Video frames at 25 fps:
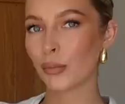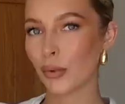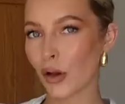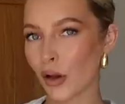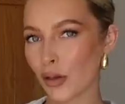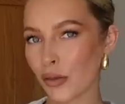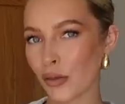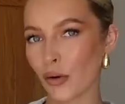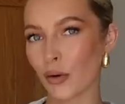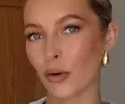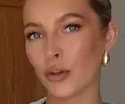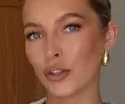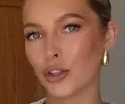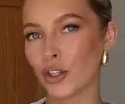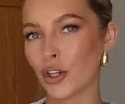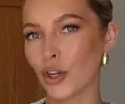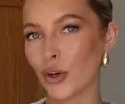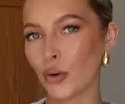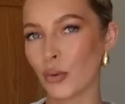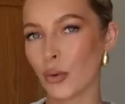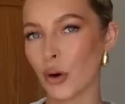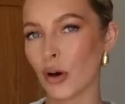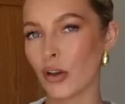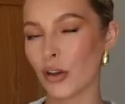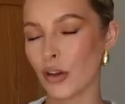but I thought, you
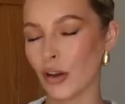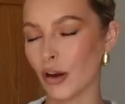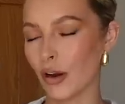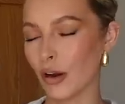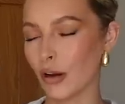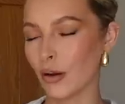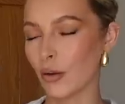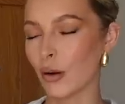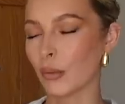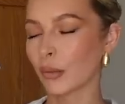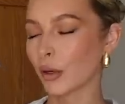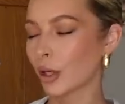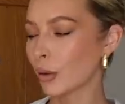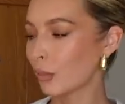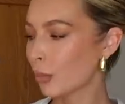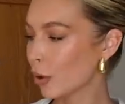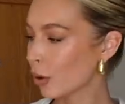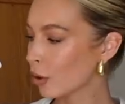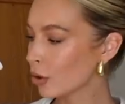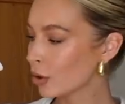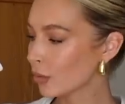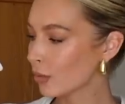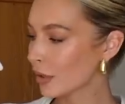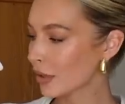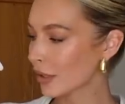know what, no, I'm going to
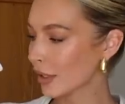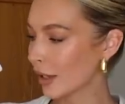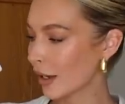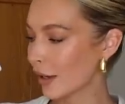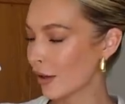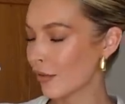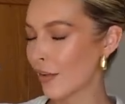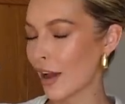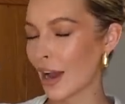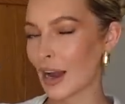push myself